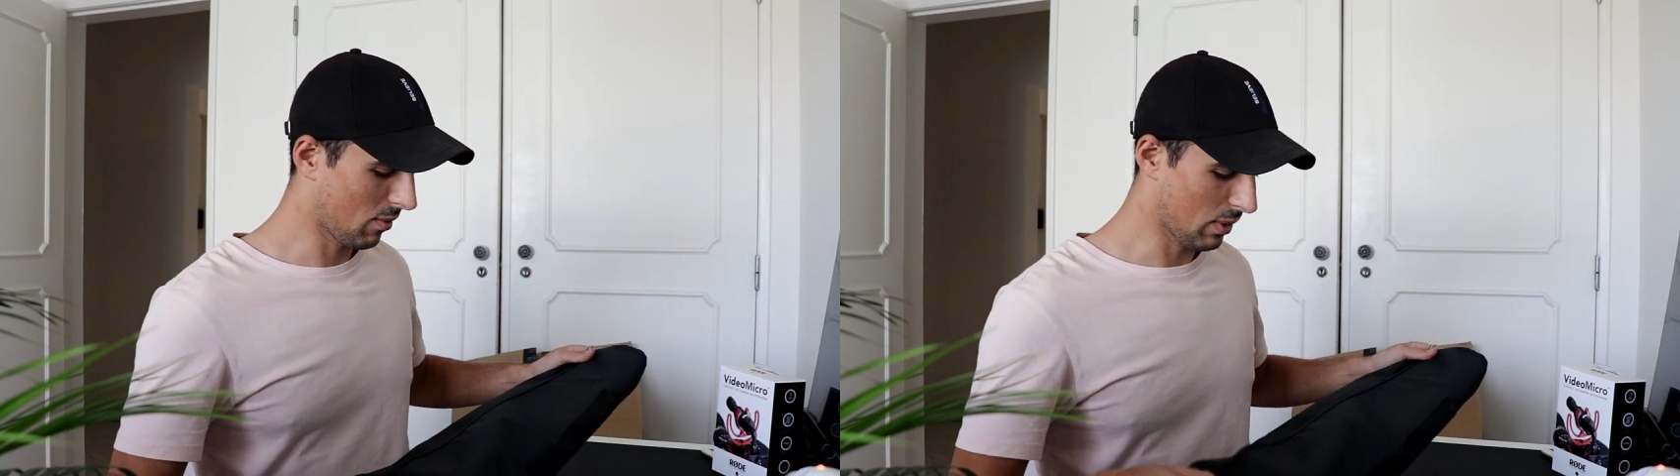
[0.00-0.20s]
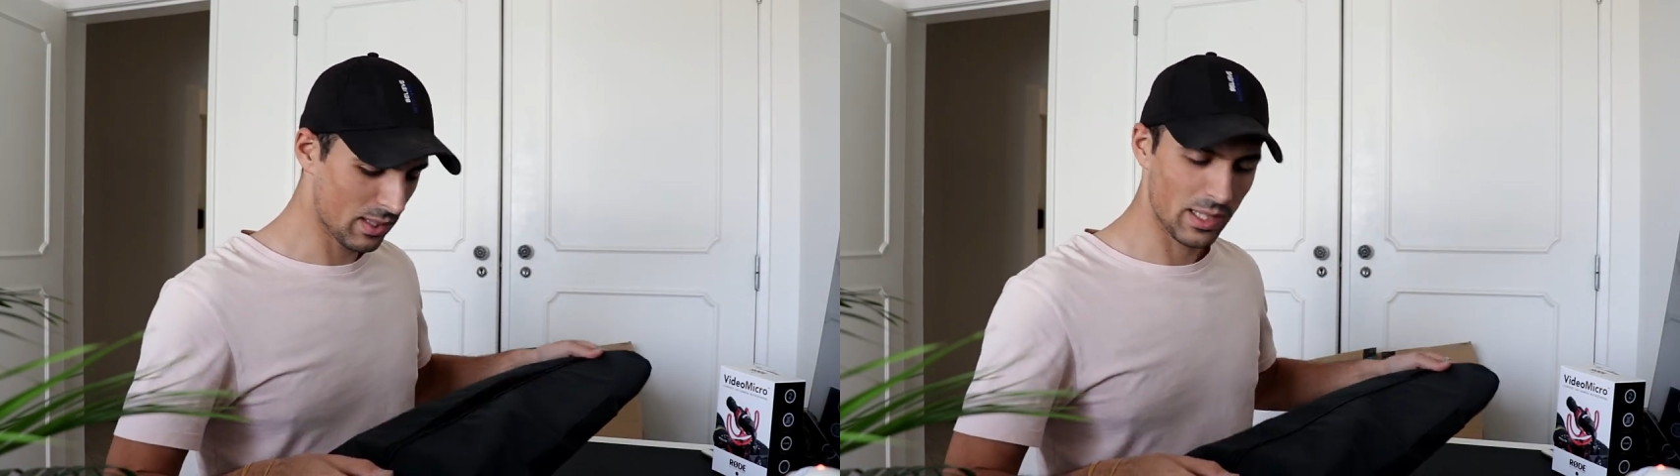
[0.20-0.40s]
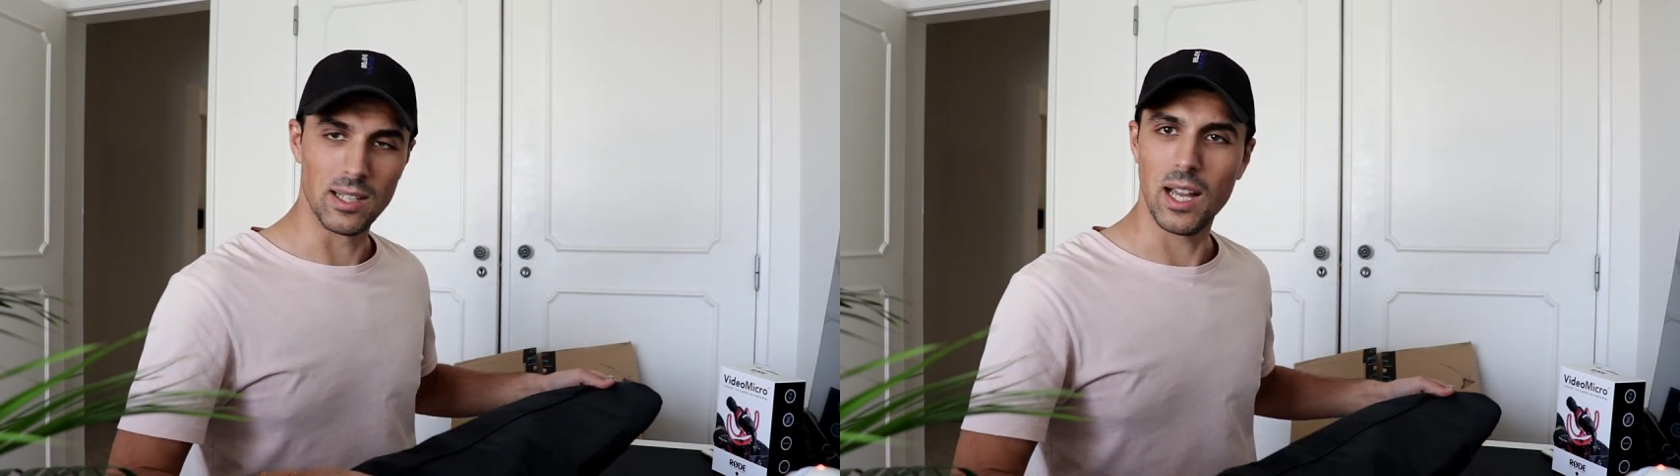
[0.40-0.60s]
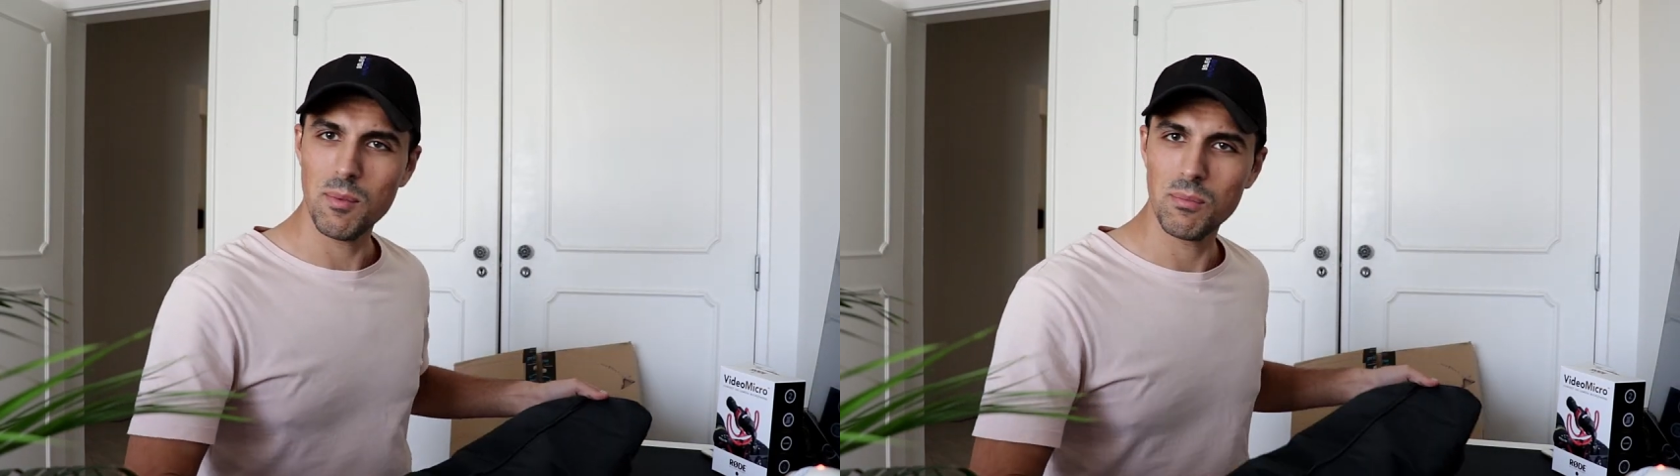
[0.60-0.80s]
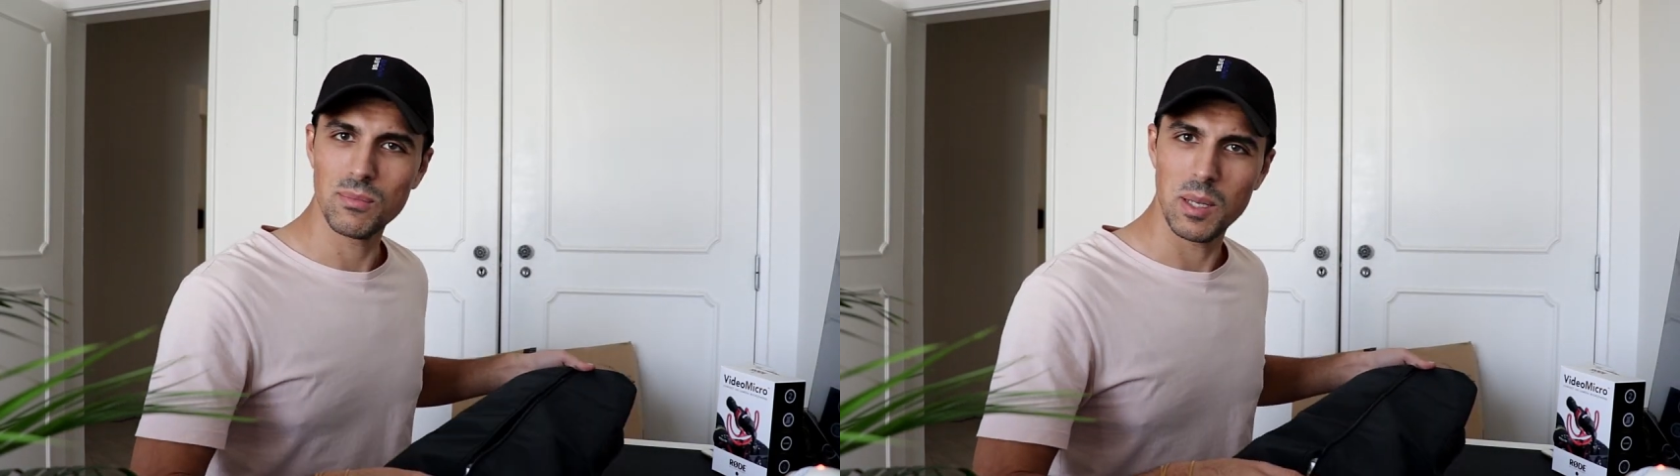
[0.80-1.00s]
Once again,
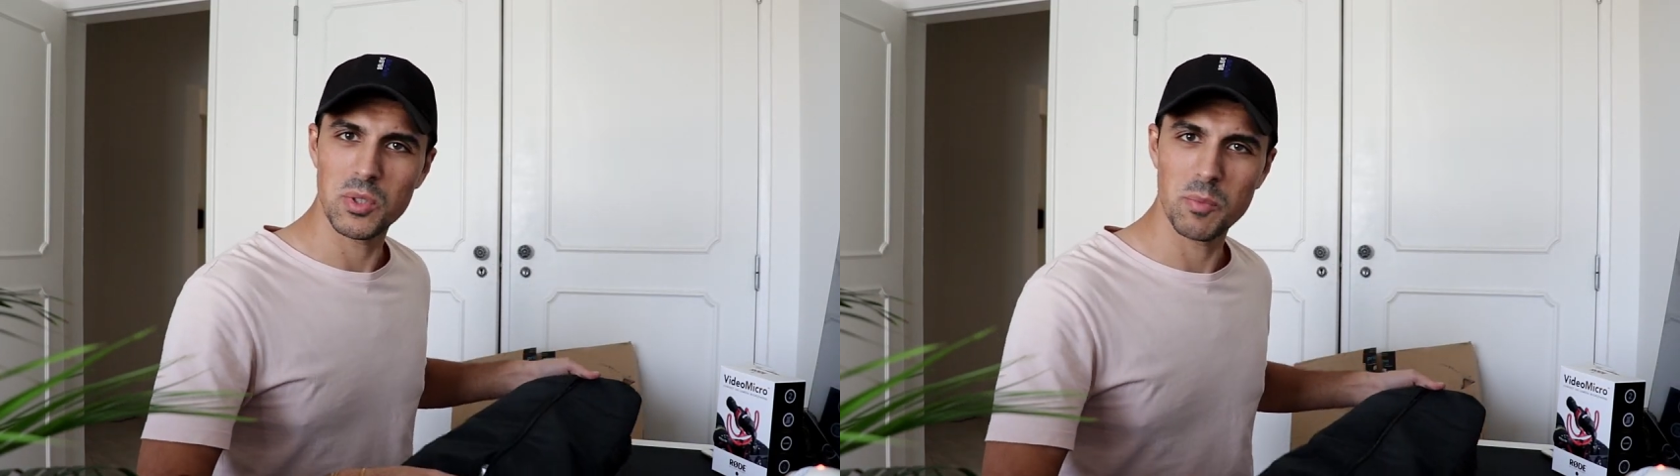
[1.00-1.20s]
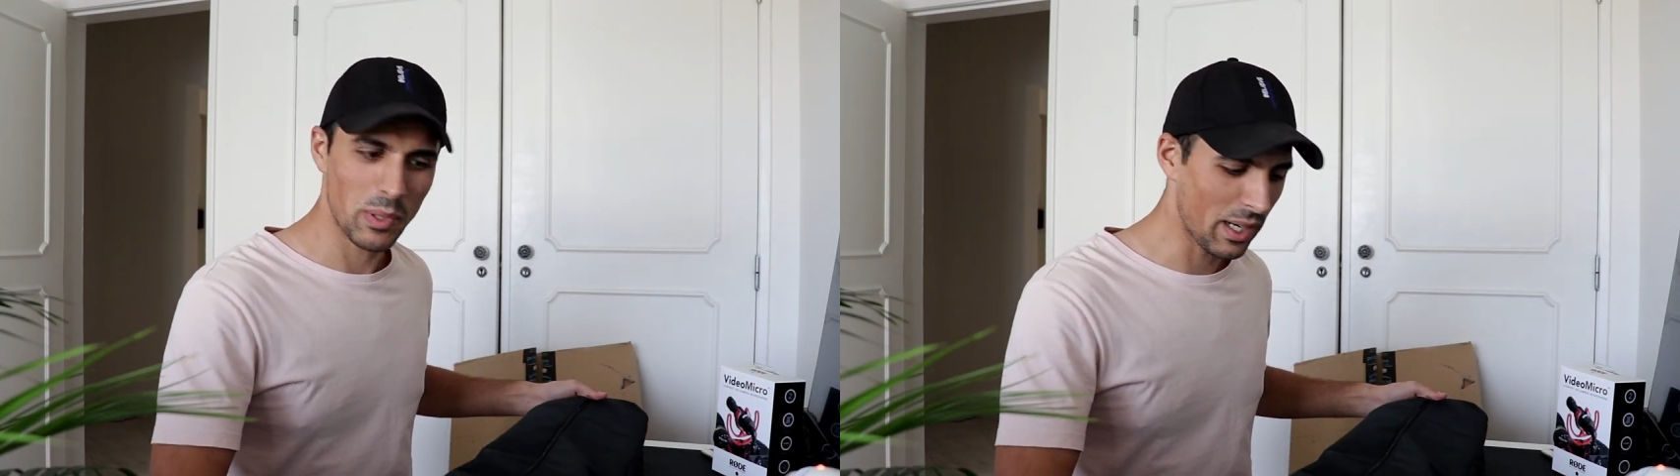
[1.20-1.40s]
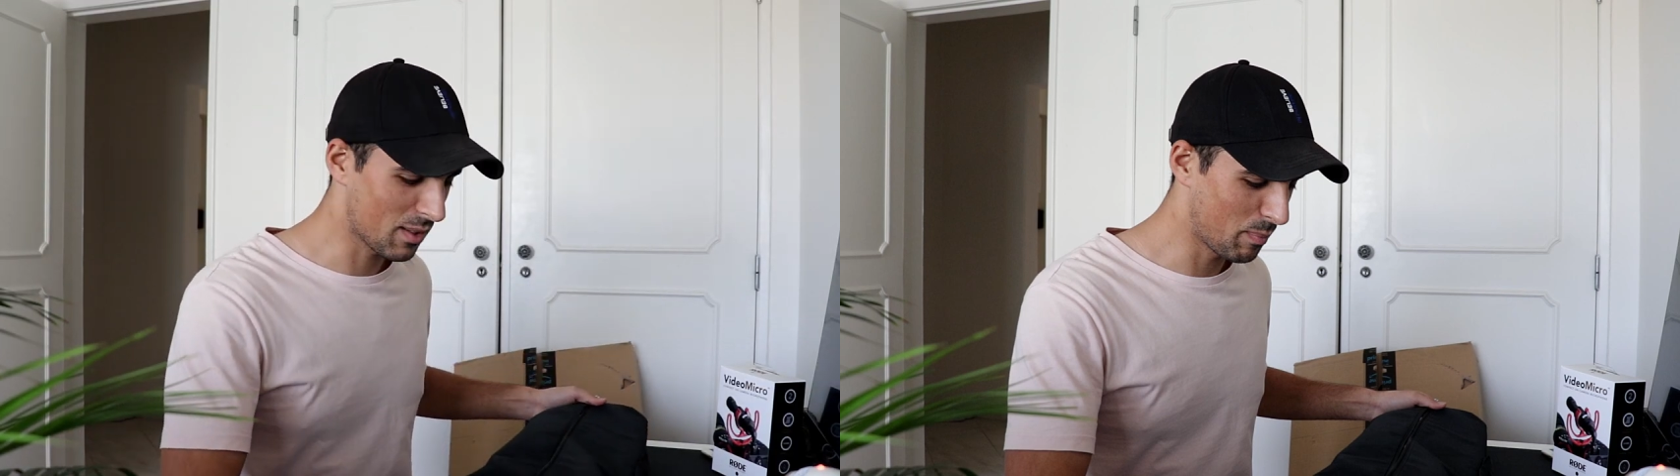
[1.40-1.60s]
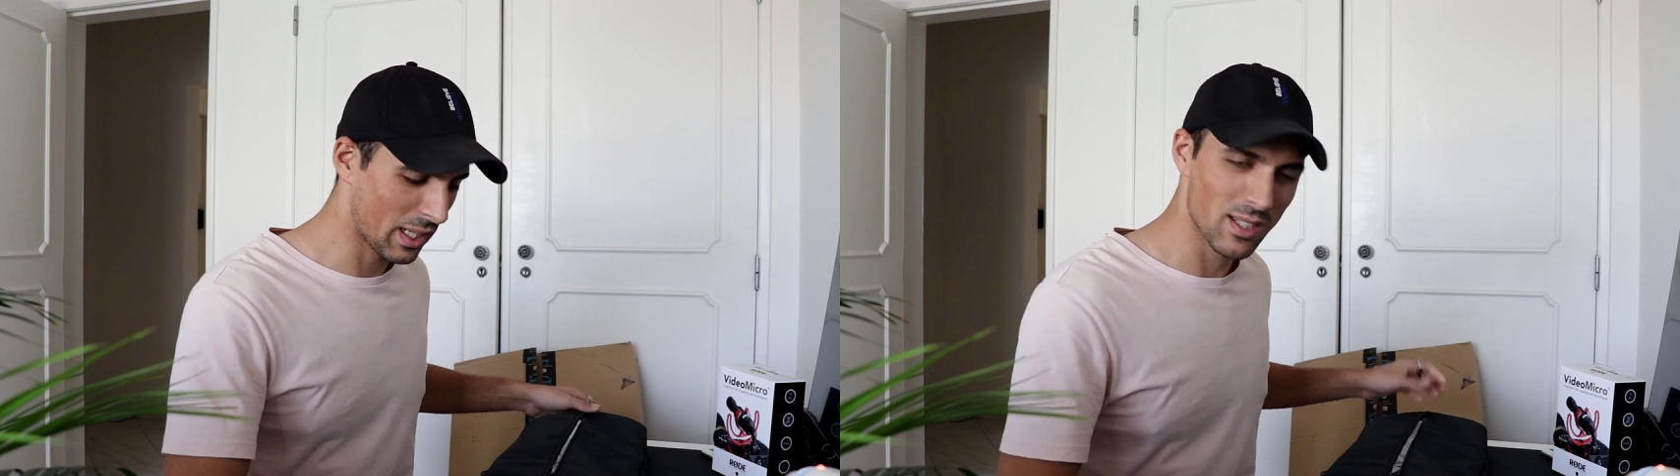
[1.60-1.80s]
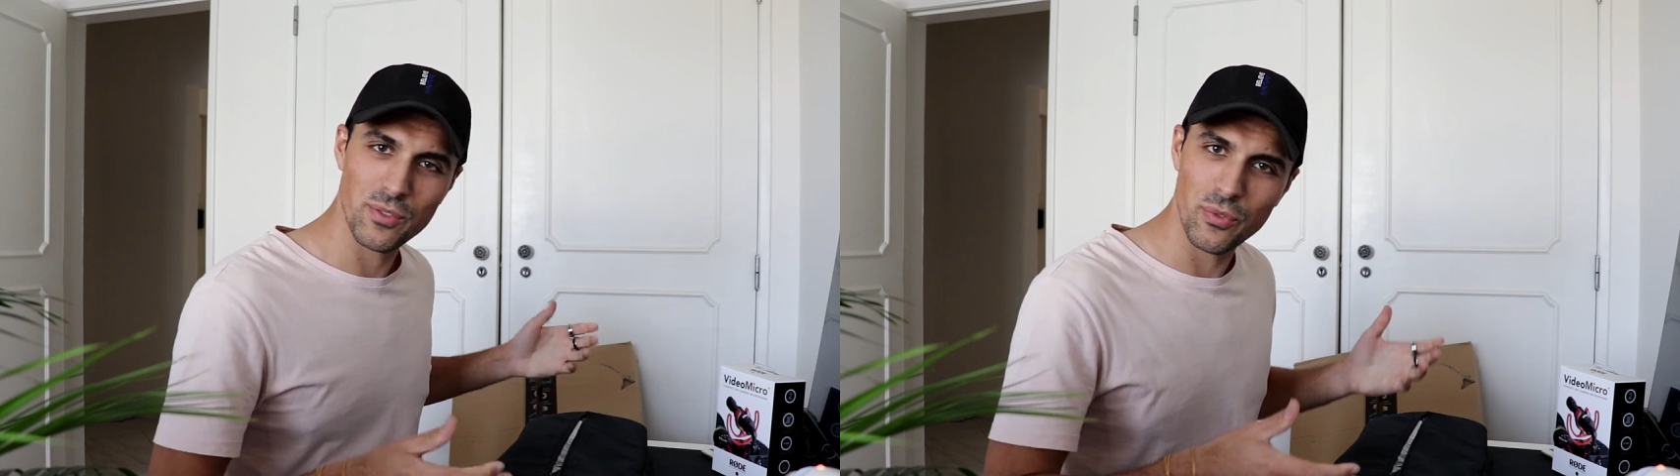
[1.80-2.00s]
I'm surprised
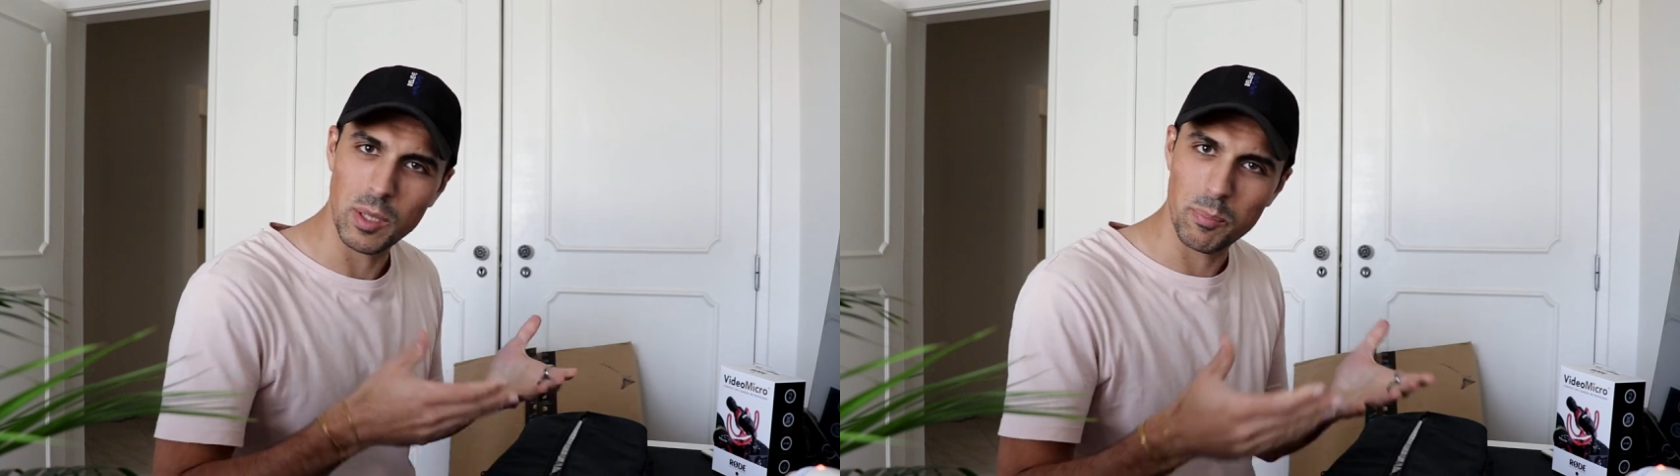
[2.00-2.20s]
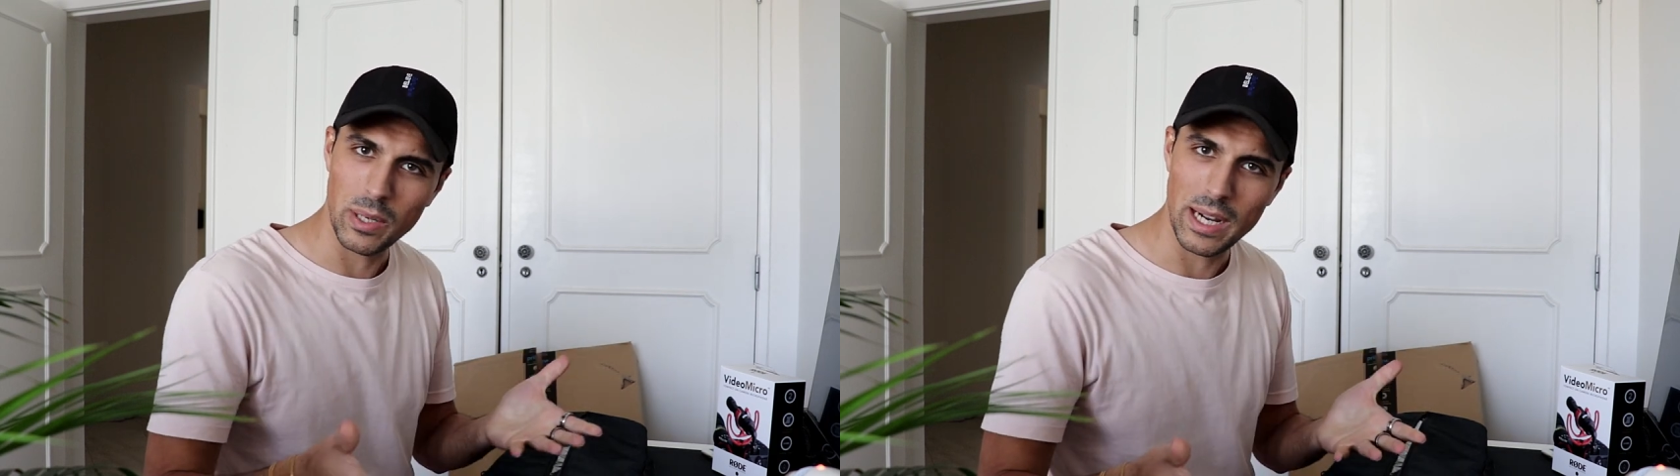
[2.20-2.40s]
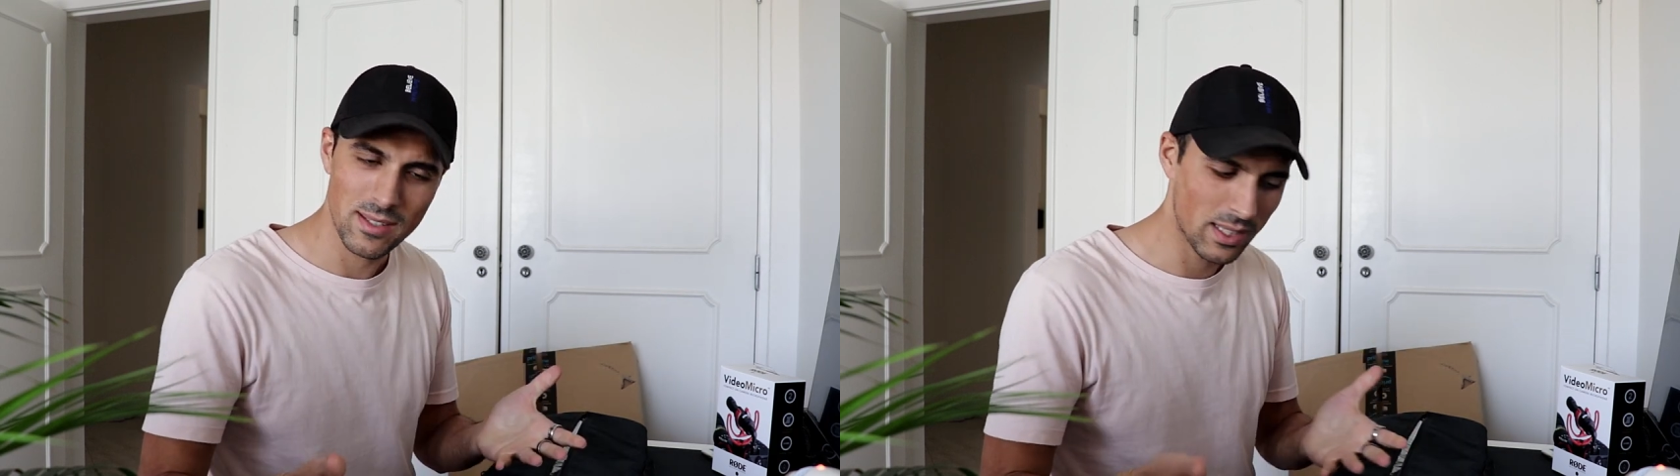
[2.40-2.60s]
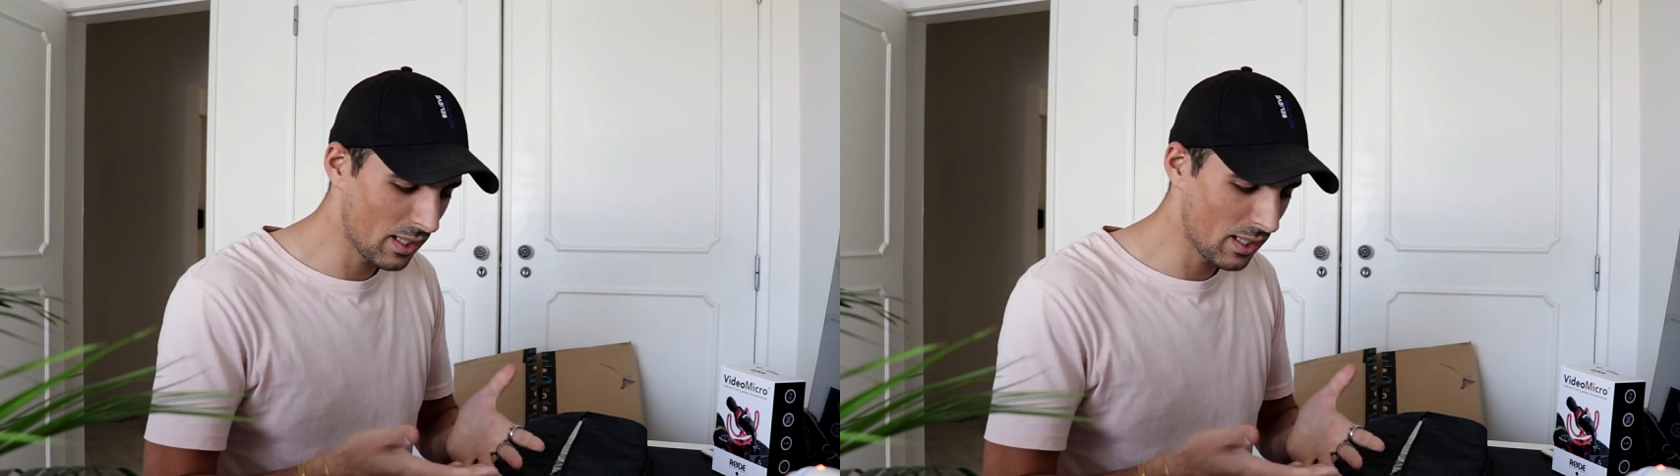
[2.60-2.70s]
because for the price,